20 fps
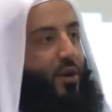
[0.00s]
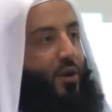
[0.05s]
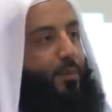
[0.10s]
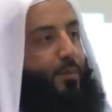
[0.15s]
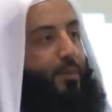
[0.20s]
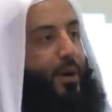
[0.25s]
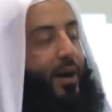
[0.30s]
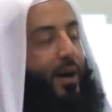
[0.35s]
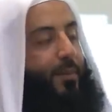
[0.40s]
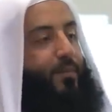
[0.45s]

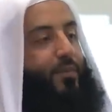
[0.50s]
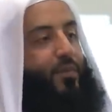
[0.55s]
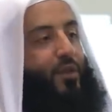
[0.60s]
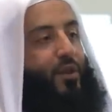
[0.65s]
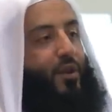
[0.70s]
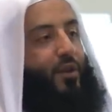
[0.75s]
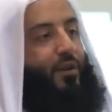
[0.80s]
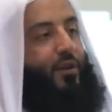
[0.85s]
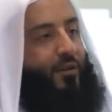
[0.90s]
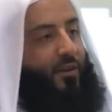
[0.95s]
But
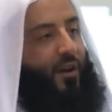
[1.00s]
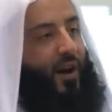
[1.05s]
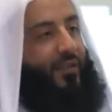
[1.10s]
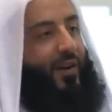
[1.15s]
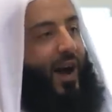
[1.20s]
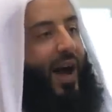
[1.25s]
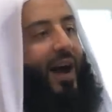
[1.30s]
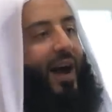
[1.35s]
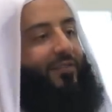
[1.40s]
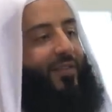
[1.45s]
for
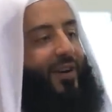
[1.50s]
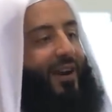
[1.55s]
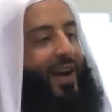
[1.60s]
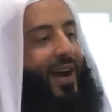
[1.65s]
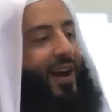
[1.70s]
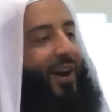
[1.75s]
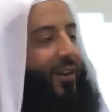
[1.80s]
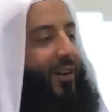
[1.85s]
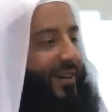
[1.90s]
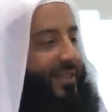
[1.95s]
half an
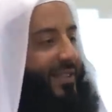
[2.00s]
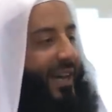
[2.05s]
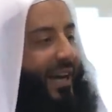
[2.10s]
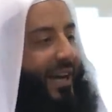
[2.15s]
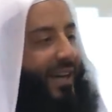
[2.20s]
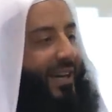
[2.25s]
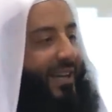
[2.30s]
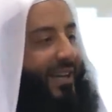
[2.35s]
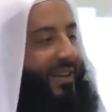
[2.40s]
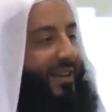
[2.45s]
hour a
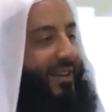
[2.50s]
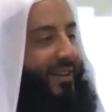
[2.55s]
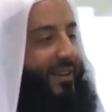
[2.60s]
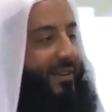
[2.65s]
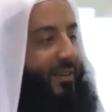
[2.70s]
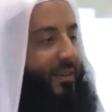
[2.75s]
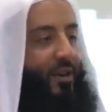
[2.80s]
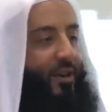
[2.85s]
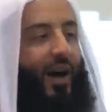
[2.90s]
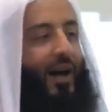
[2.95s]
day,
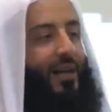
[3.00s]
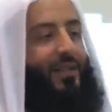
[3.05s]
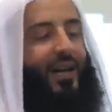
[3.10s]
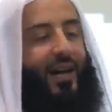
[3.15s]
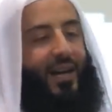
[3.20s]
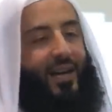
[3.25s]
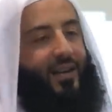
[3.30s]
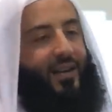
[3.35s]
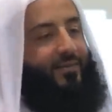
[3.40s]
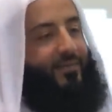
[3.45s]
not a
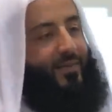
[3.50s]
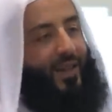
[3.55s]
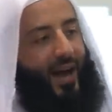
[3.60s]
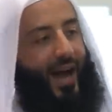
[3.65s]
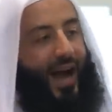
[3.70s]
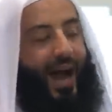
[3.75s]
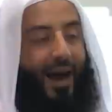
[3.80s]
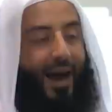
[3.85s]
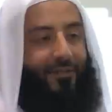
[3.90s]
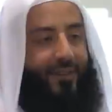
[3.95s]
day,
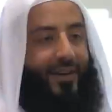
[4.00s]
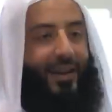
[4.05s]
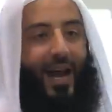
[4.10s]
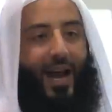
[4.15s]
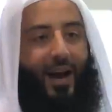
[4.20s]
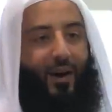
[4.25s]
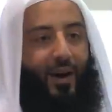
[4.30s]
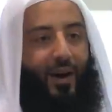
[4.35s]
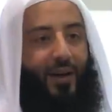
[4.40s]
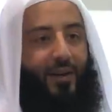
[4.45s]
half an
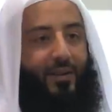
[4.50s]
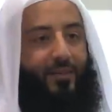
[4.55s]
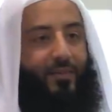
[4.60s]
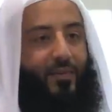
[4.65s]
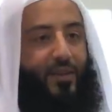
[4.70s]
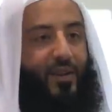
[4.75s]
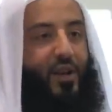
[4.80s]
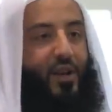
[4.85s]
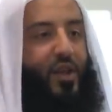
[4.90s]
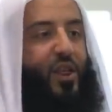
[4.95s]
hour,
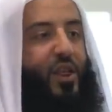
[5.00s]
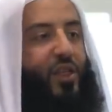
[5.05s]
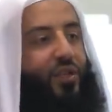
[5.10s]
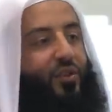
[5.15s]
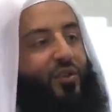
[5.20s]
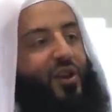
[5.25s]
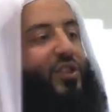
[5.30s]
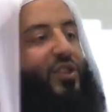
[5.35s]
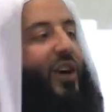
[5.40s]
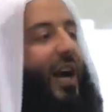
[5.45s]

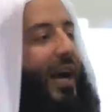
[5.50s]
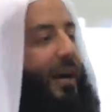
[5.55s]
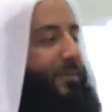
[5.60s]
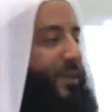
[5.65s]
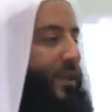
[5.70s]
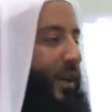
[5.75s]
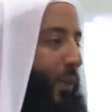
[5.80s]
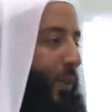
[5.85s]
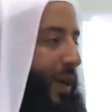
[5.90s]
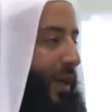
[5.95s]
3
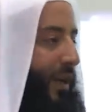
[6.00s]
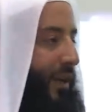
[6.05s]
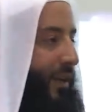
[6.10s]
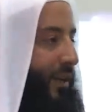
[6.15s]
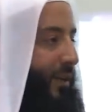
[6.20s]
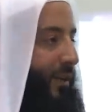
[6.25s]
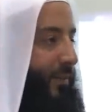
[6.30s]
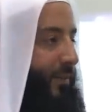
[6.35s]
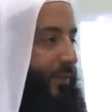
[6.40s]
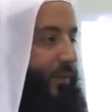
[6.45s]
times a week.